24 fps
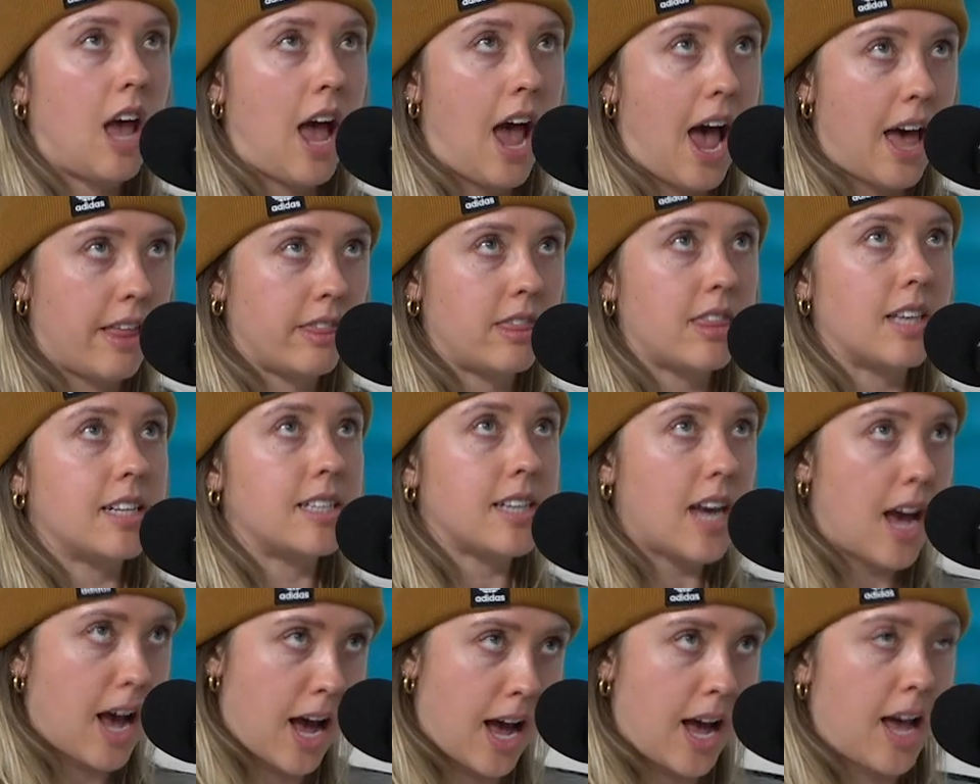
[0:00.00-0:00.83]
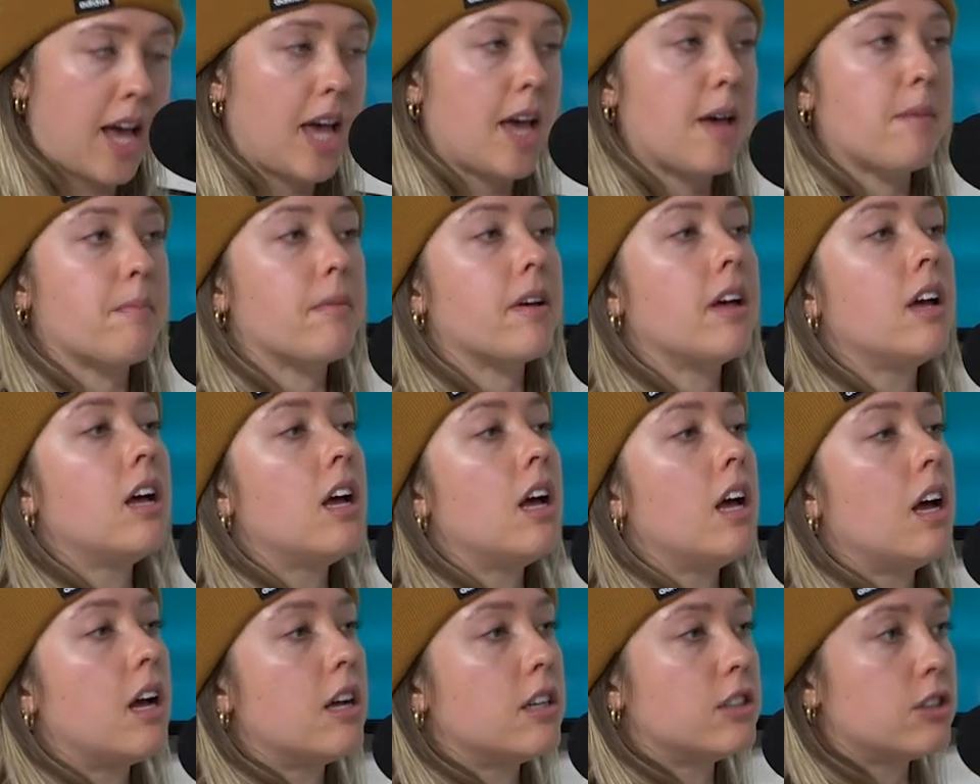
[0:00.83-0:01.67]
at the time
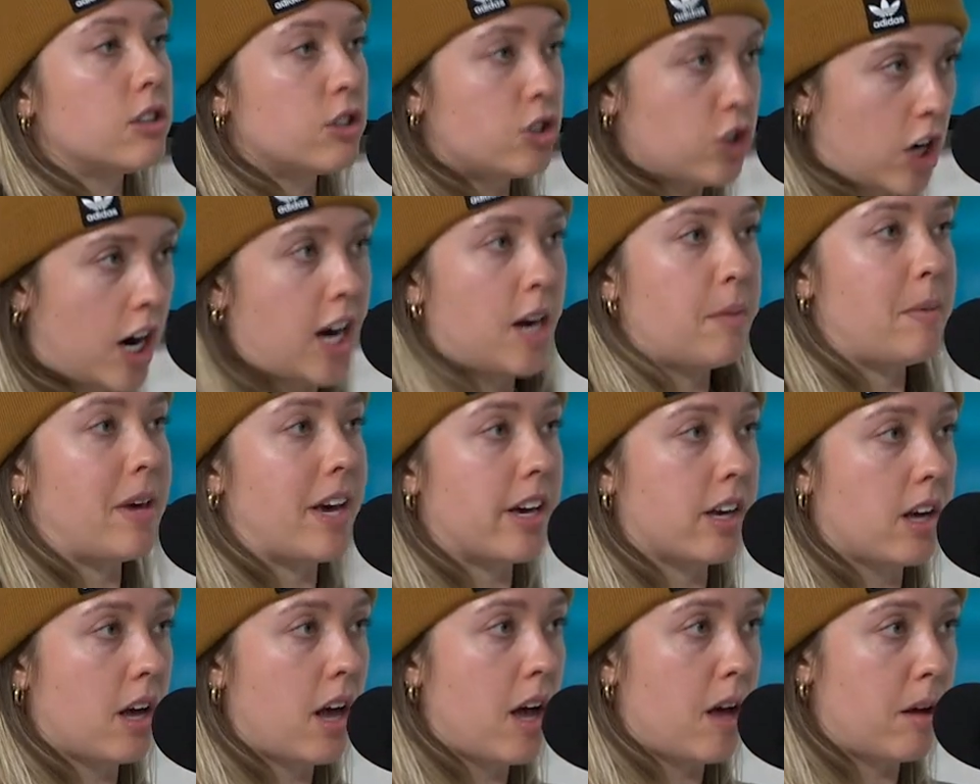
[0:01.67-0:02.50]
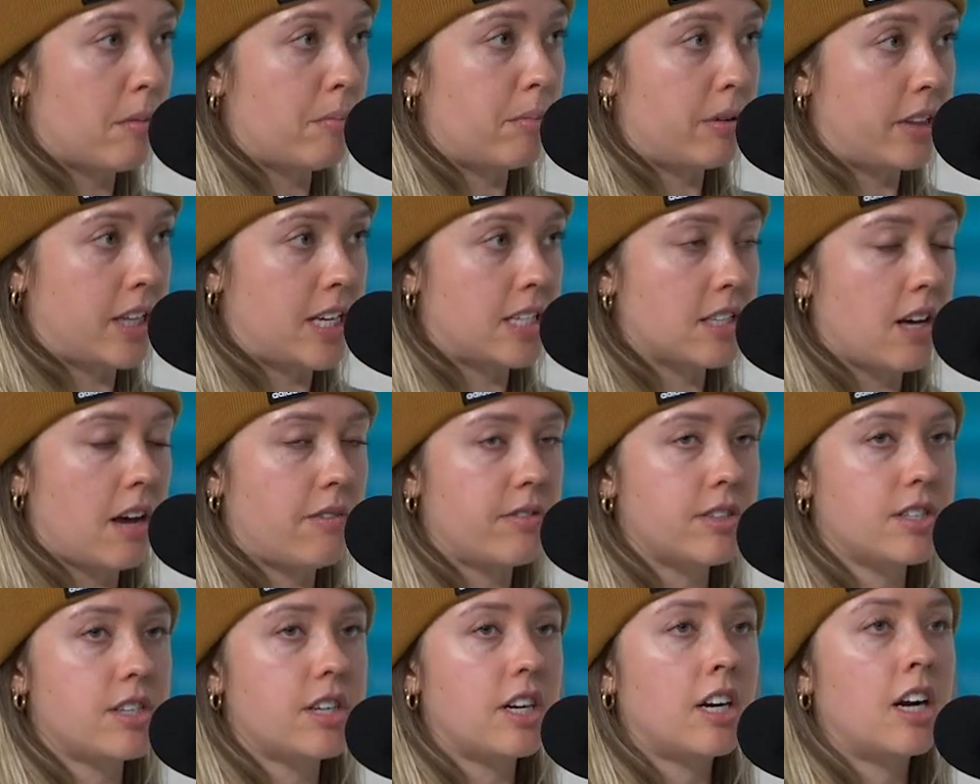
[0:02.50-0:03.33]
trying to be a, a police
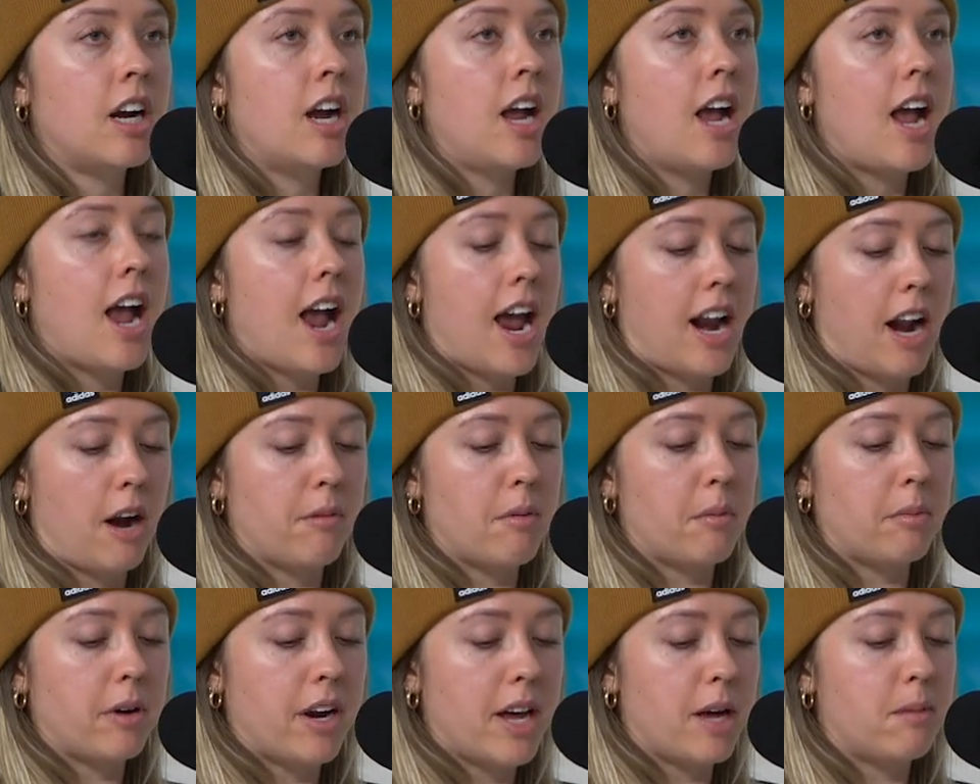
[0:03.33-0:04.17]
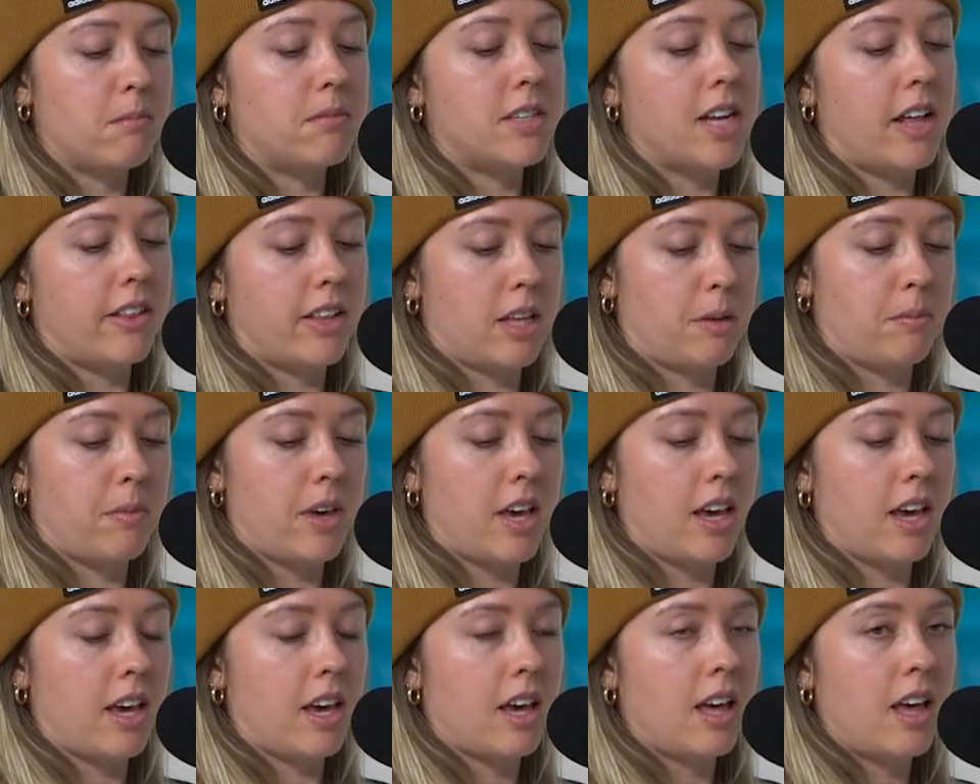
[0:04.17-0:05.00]
officer. And I remember him telling
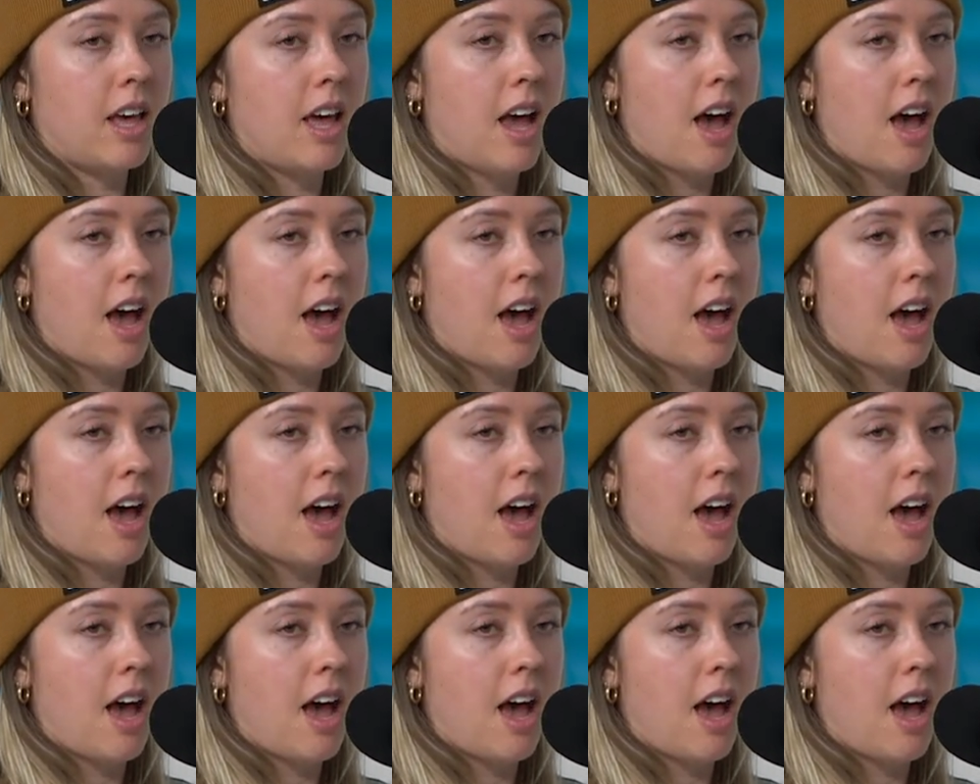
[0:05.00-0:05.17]
me